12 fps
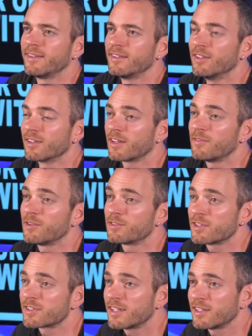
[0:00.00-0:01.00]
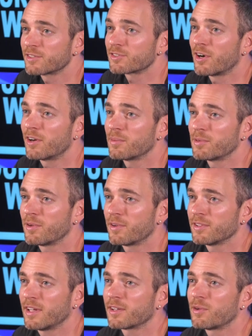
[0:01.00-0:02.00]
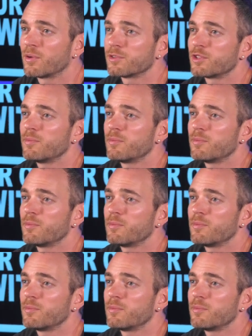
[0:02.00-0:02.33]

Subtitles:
Look, if you're just getting started with your online course,